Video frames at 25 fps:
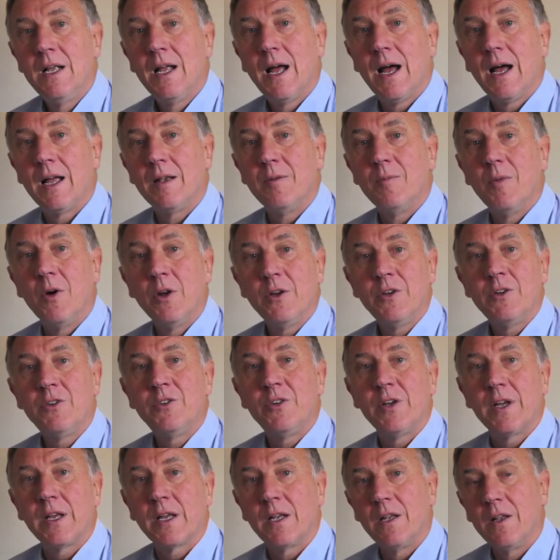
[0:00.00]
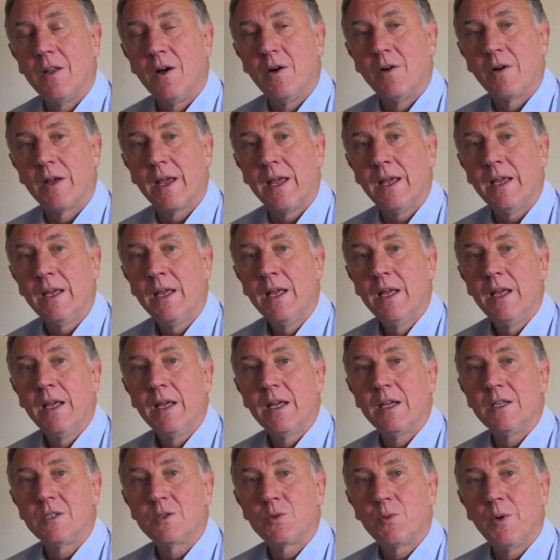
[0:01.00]
And monitoring and logging
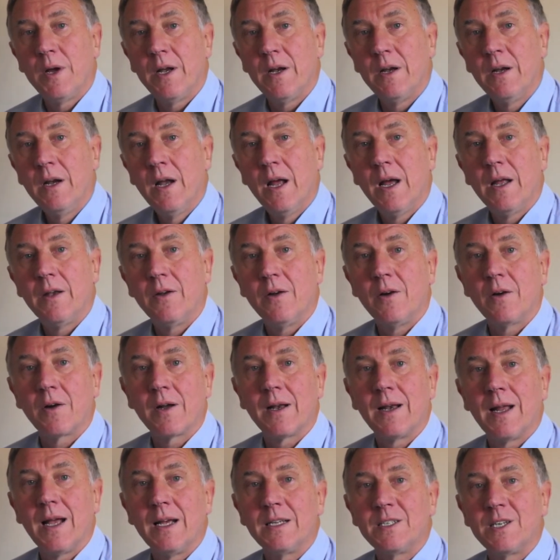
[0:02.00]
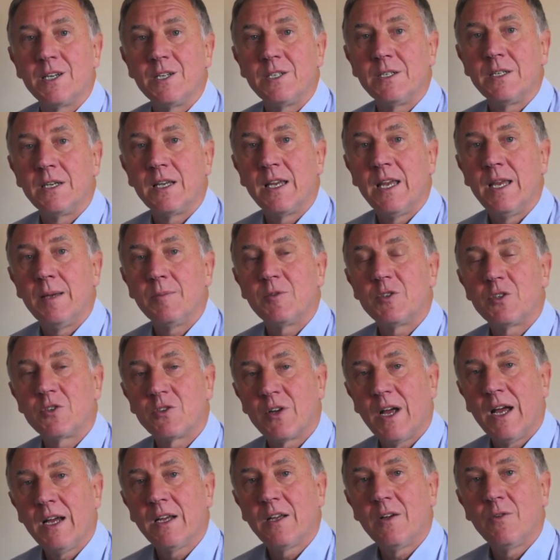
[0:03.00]
is where an organization keeps
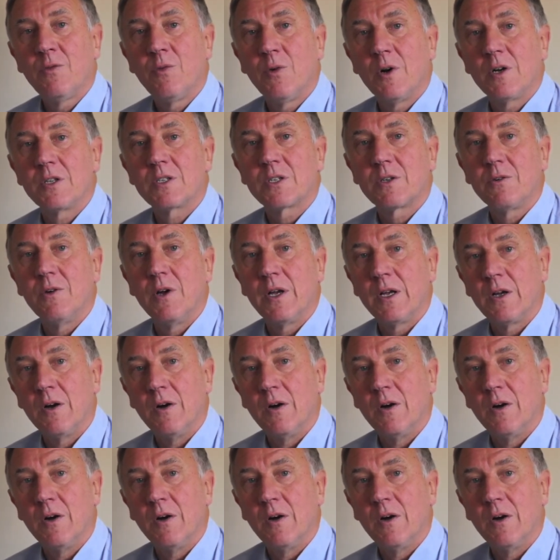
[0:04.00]
track of what's going